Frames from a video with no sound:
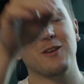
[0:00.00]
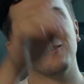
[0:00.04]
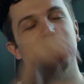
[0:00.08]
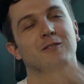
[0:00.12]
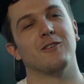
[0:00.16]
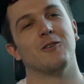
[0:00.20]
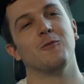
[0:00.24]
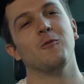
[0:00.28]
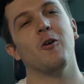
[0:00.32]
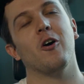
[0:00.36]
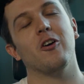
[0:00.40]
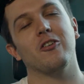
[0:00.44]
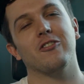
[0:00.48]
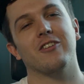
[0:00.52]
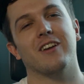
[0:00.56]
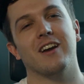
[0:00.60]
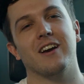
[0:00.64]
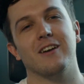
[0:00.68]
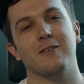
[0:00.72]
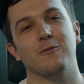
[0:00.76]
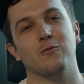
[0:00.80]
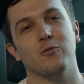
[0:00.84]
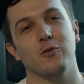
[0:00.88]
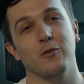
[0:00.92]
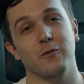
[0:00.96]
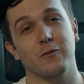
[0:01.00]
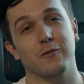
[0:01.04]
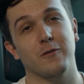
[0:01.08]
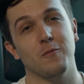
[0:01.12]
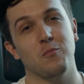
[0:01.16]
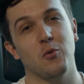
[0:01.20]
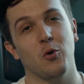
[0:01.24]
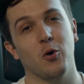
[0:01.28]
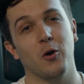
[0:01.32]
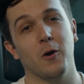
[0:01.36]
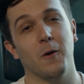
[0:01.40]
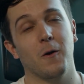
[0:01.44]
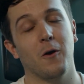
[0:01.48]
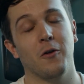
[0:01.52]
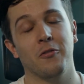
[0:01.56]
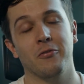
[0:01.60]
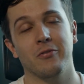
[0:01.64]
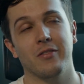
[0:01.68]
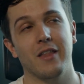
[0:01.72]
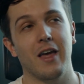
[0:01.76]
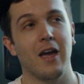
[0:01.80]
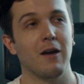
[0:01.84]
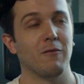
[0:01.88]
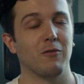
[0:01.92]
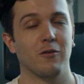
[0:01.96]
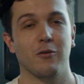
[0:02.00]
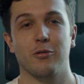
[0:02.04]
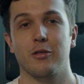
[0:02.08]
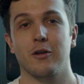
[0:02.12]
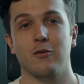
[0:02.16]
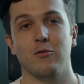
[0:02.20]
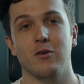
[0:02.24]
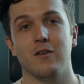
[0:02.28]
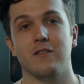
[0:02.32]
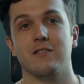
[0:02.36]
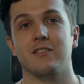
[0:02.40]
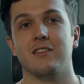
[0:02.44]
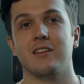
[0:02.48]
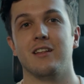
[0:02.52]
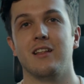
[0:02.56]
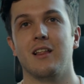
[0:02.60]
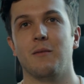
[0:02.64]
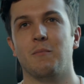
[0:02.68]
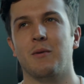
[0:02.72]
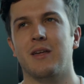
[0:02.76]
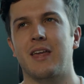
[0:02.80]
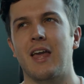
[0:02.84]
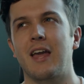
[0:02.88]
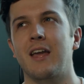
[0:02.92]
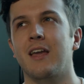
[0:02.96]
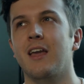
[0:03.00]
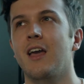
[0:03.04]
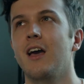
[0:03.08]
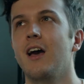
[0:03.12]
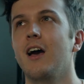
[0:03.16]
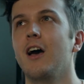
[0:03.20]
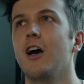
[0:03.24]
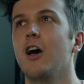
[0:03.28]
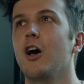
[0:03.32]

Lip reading: you so much, guys, for the support on everything recently. I'm getting